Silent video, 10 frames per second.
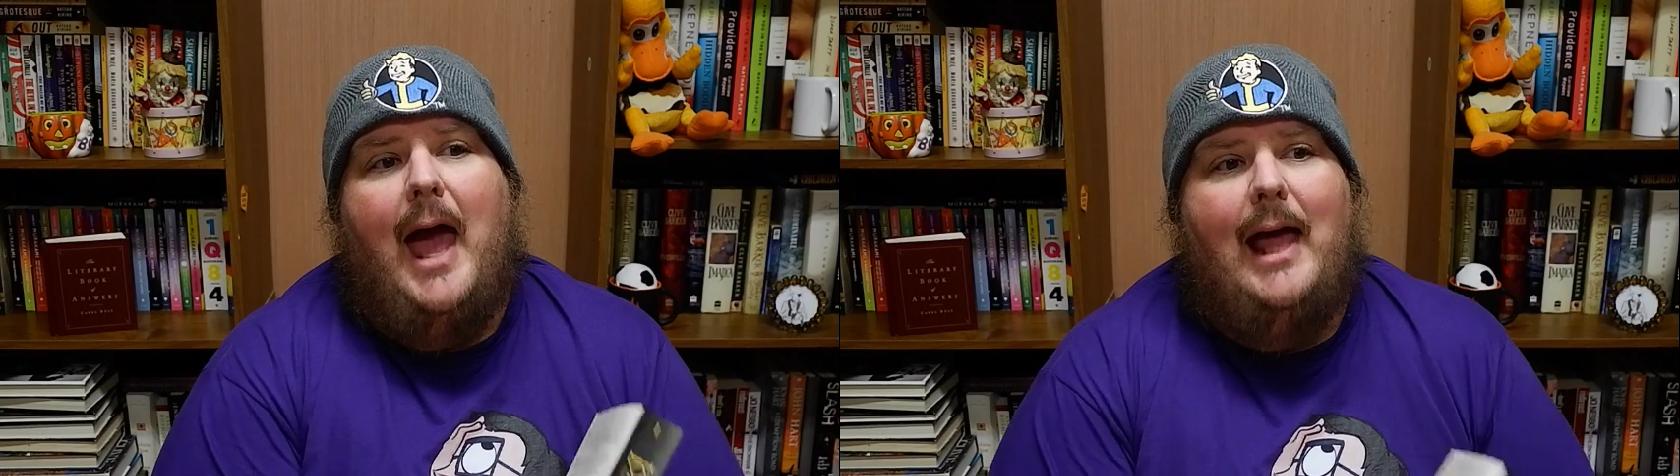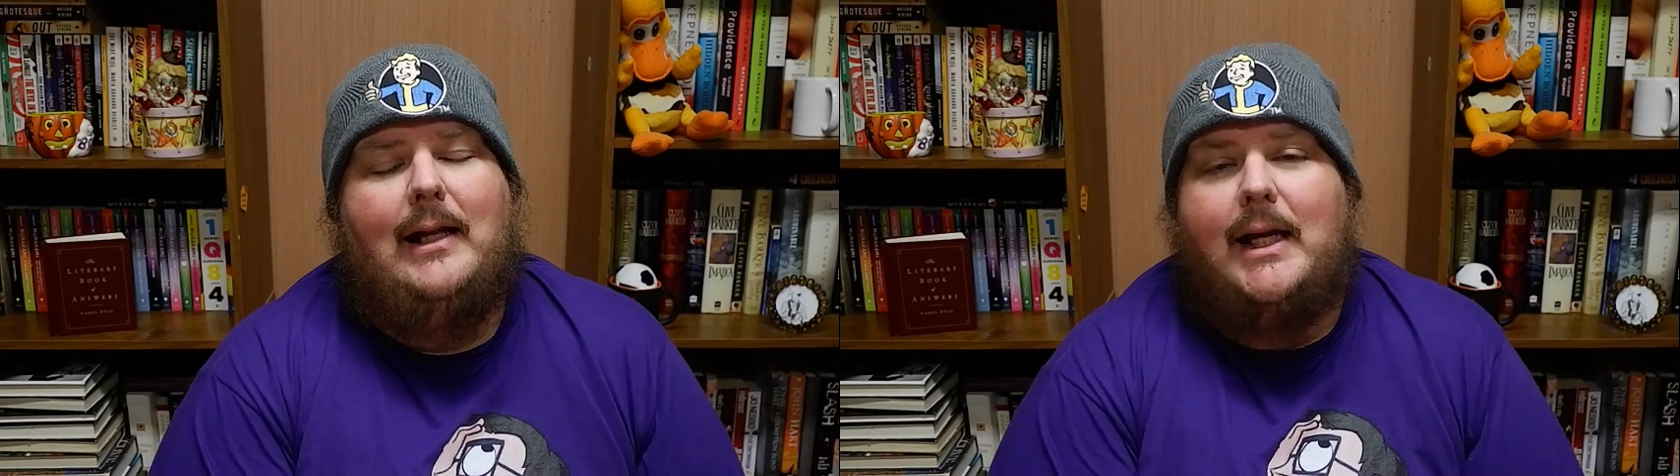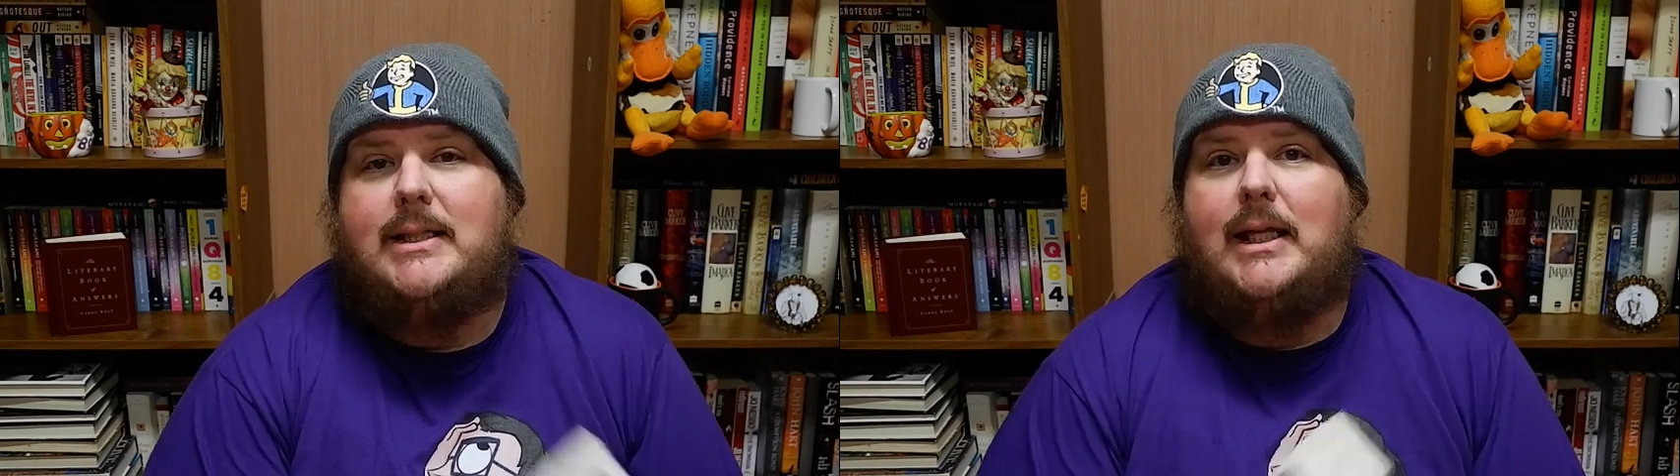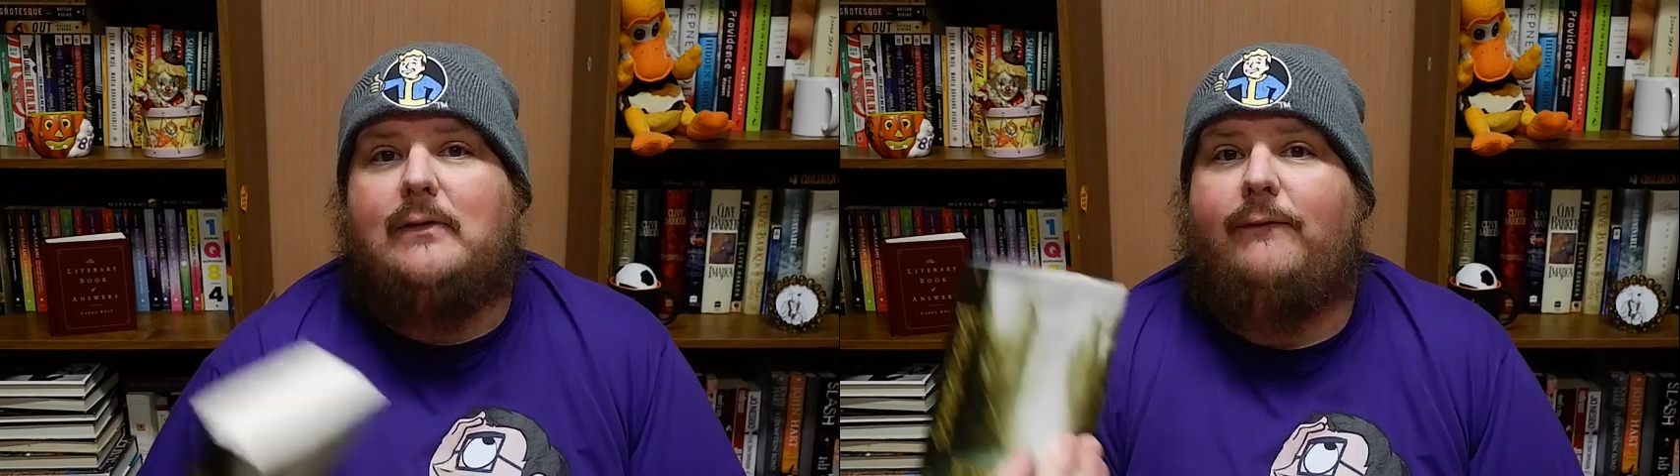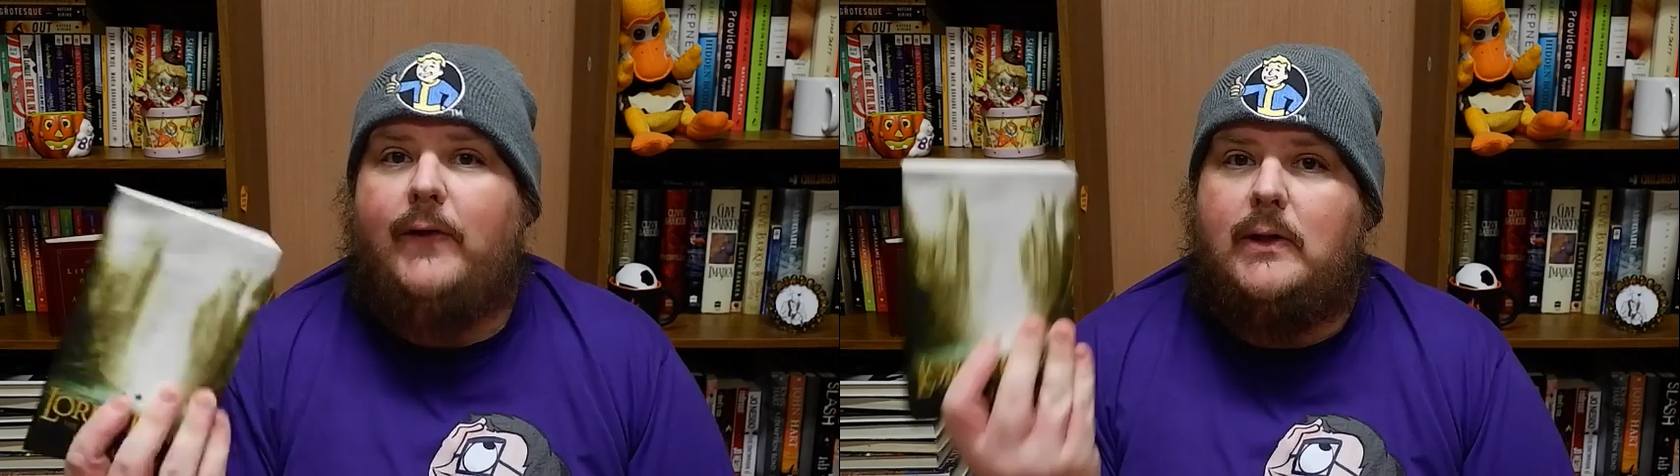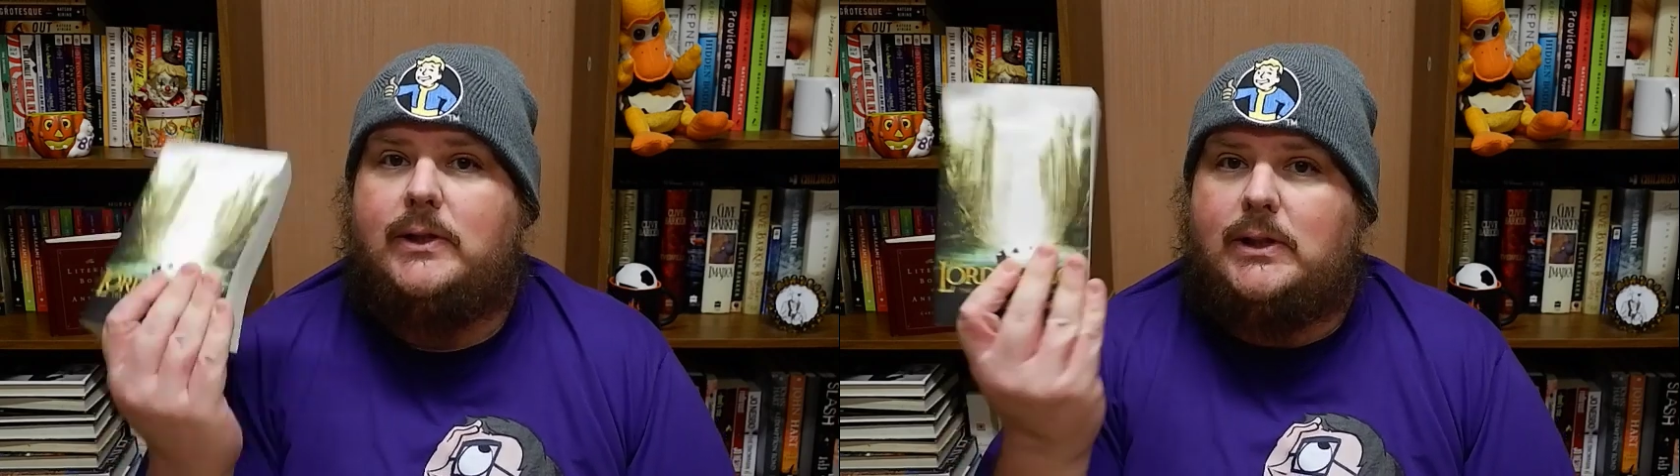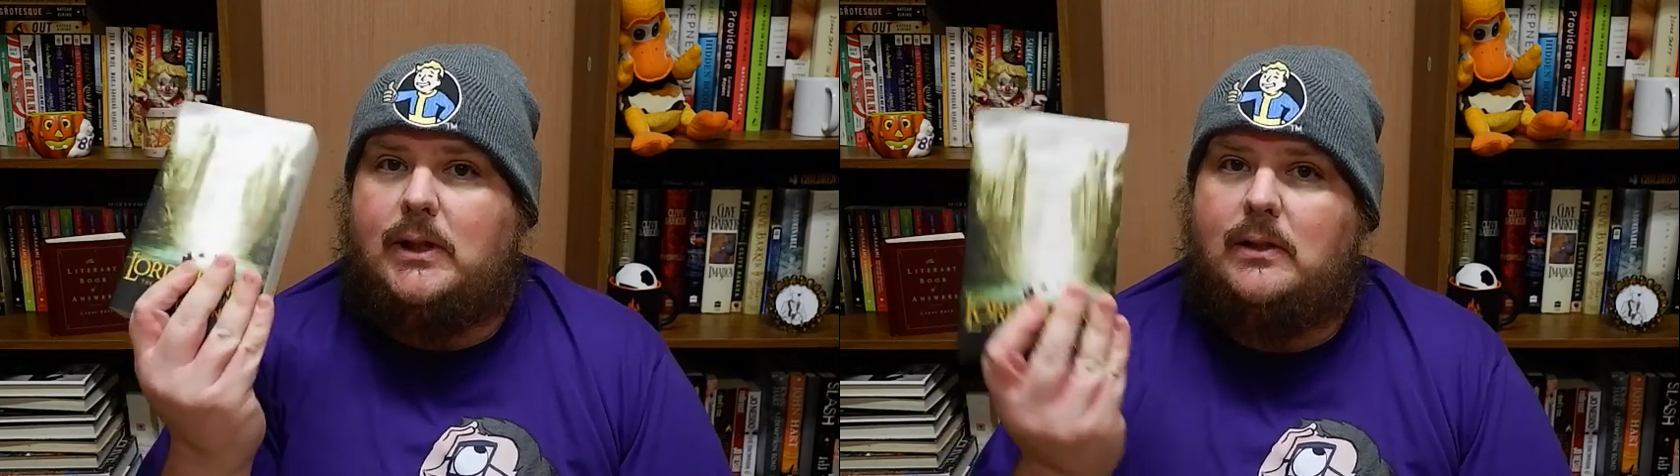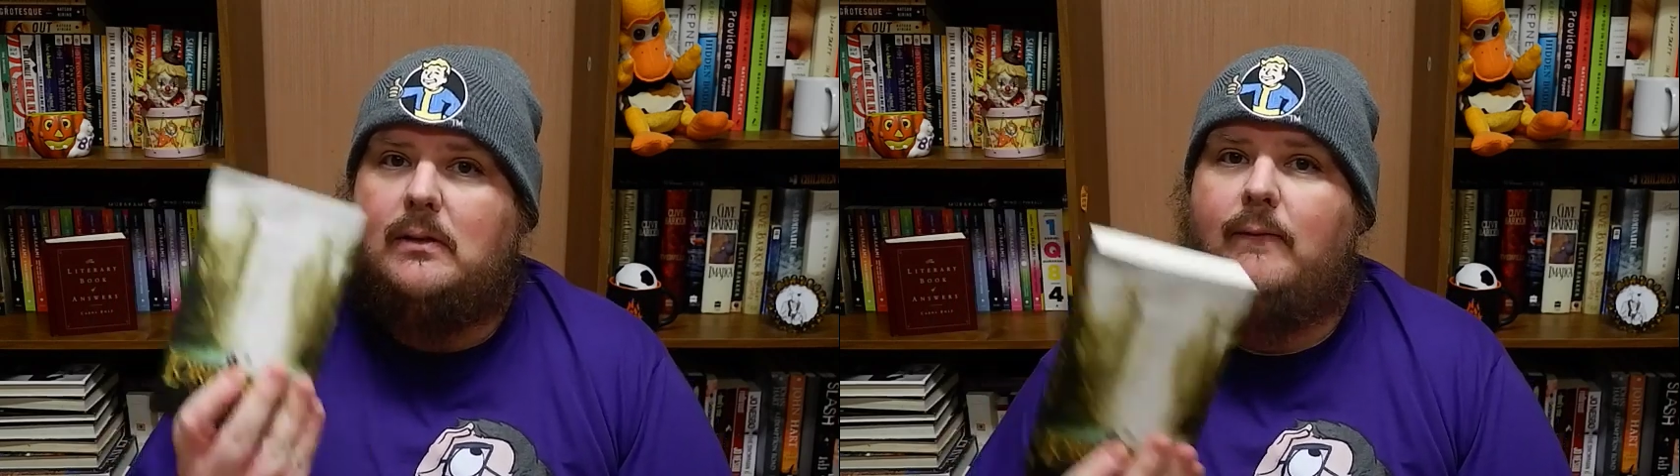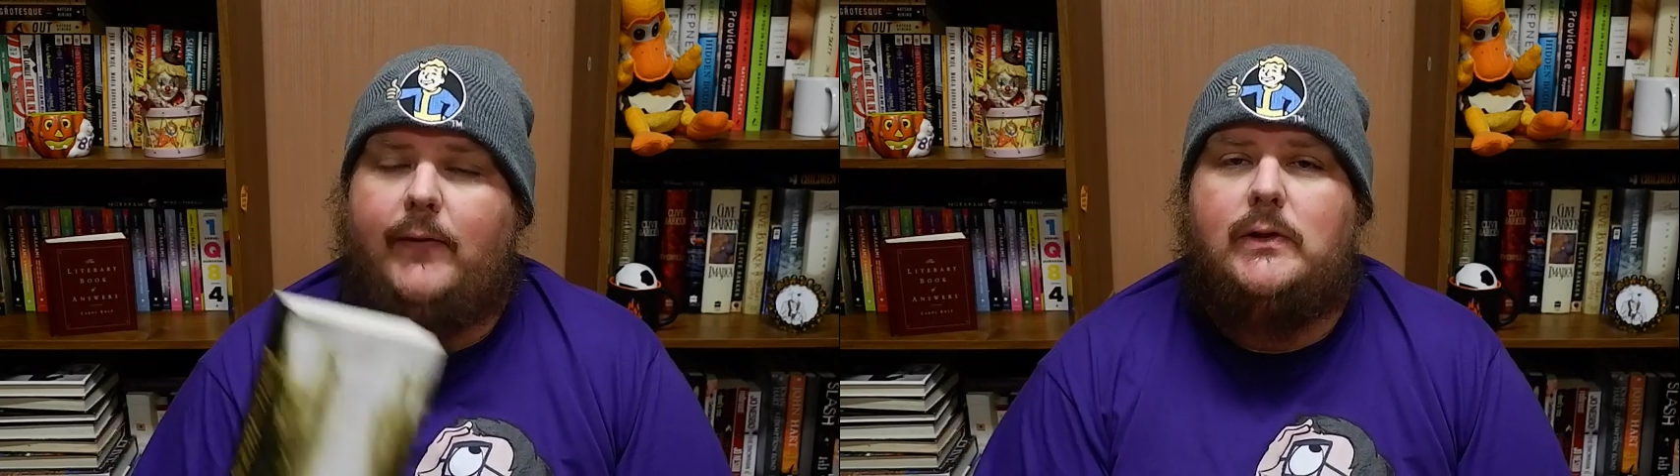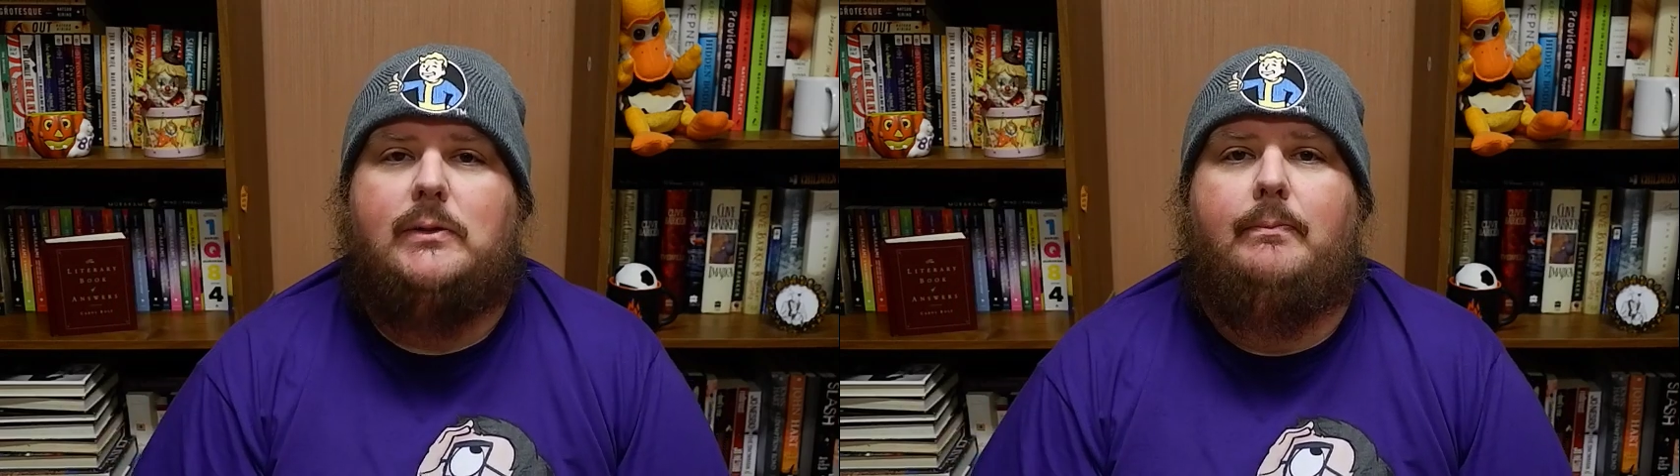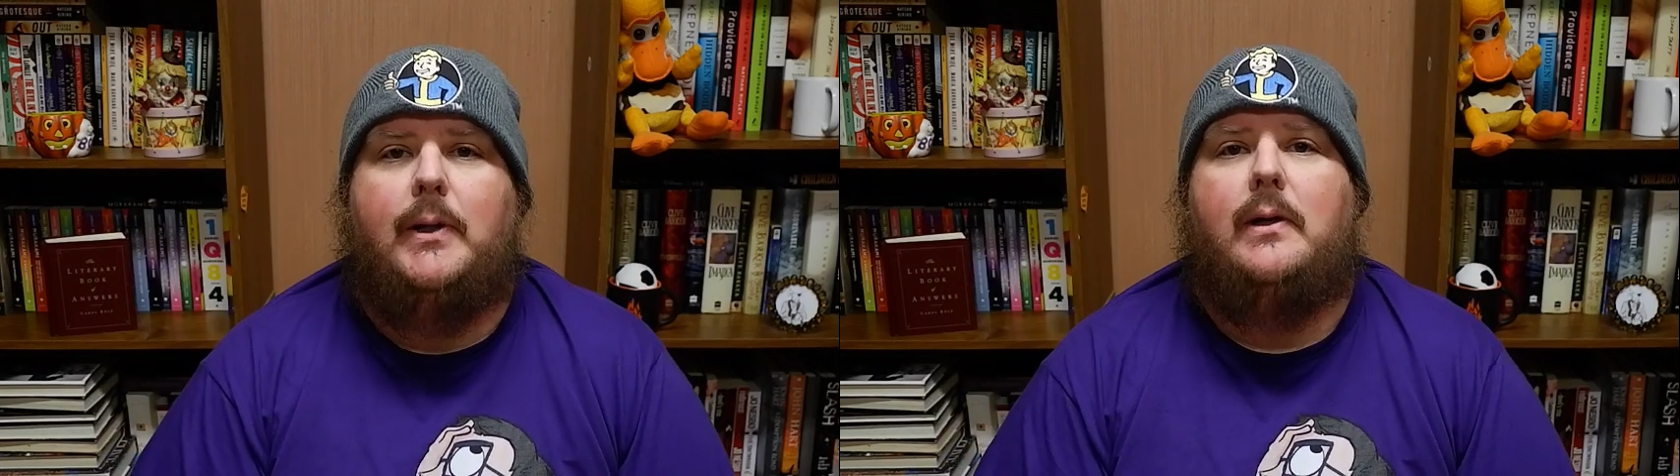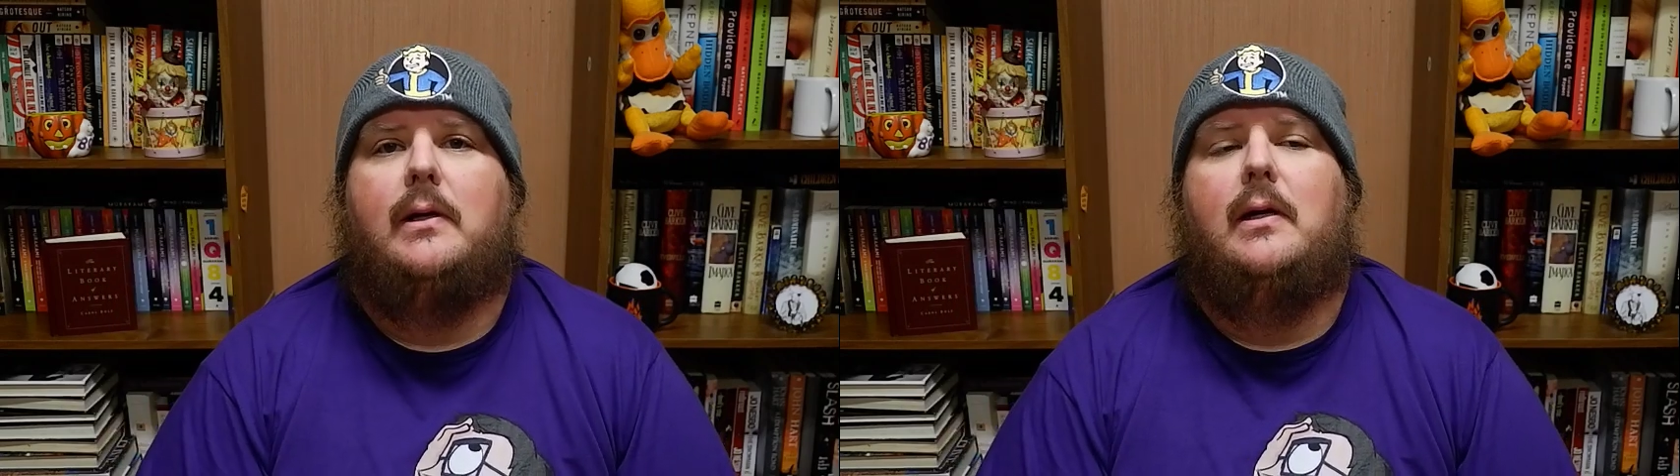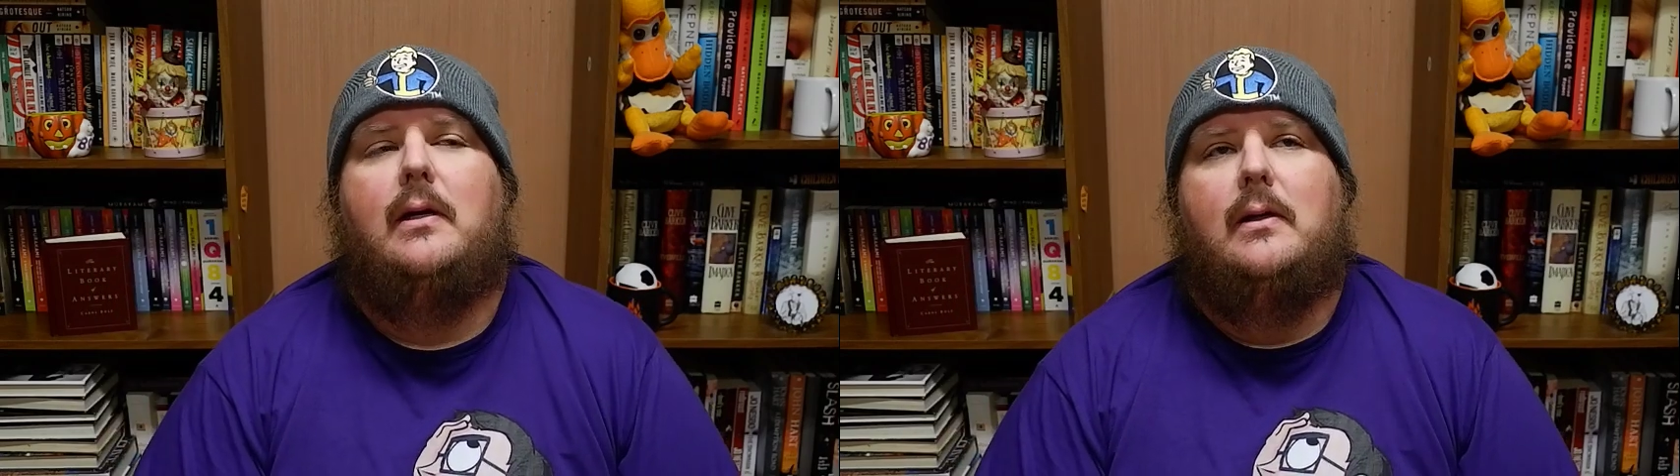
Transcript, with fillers: at least this first first book.